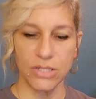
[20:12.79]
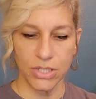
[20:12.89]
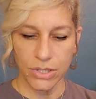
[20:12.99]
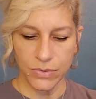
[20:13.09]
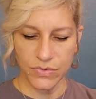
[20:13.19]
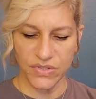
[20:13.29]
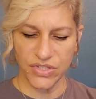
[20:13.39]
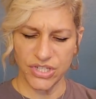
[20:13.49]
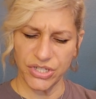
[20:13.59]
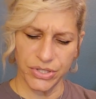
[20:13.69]
to
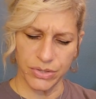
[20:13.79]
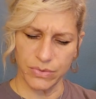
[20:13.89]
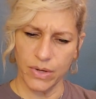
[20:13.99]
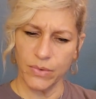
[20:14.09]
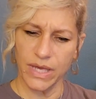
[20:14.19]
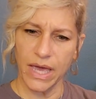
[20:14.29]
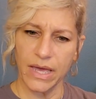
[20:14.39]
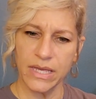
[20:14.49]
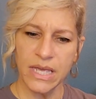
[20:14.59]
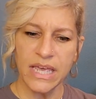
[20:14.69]
lose too, okay?